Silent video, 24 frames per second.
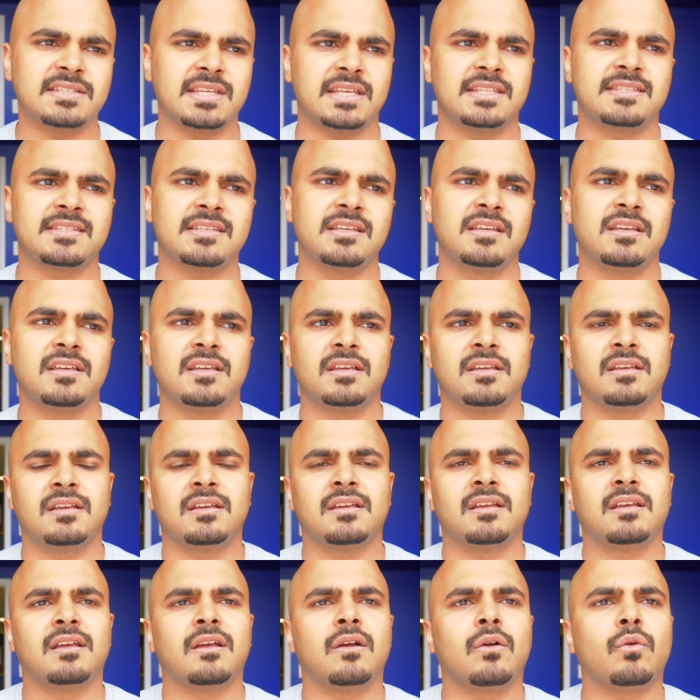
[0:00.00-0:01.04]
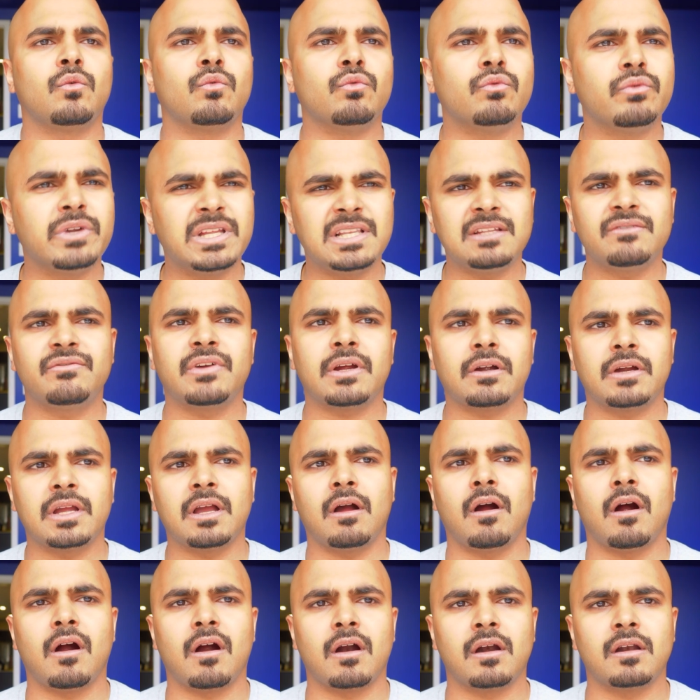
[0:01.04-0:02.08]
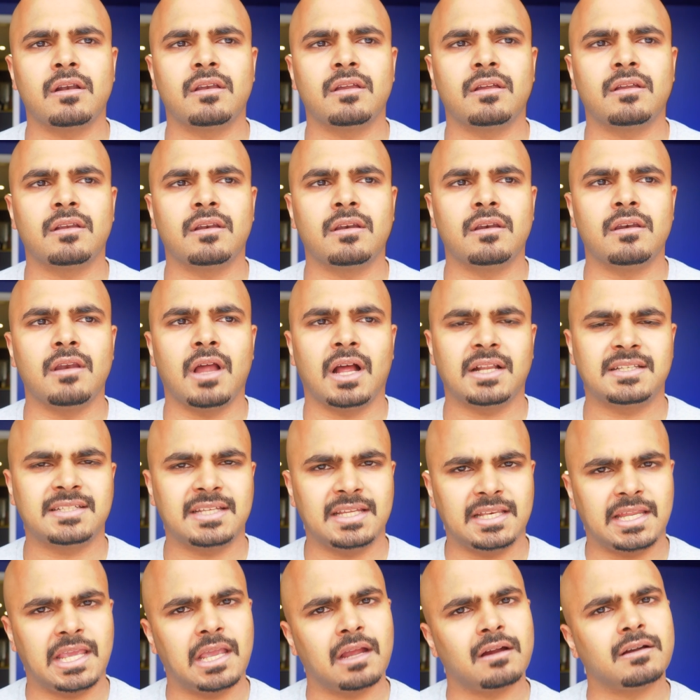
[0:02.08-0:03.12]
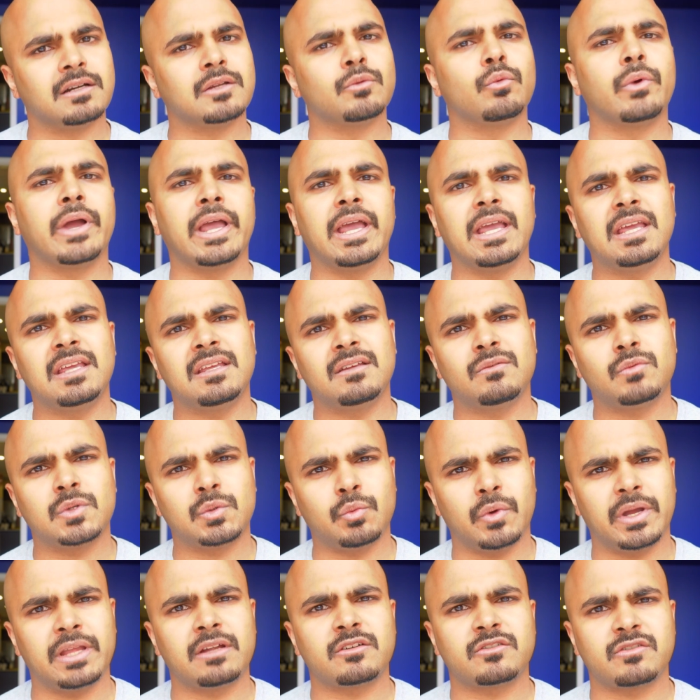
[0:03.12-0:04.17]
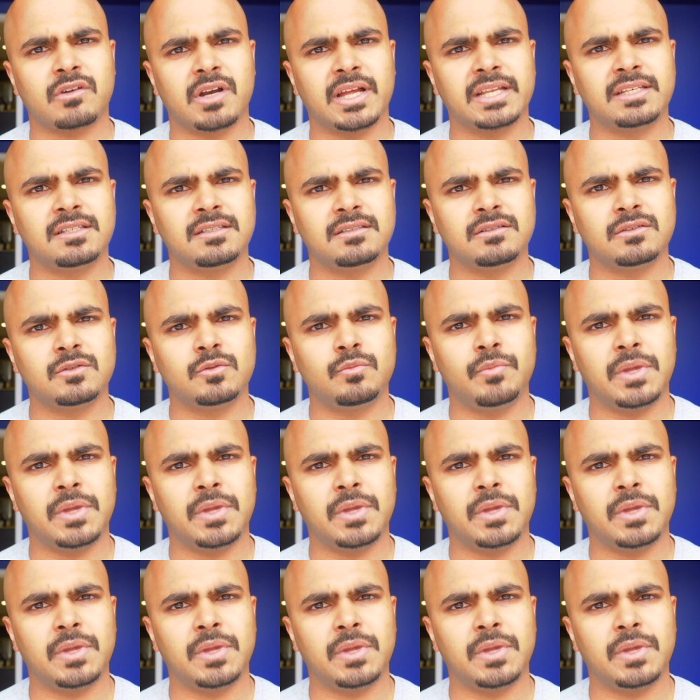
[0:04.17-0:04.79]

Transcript: It's really very hard not to get carried away with what you're trying to do,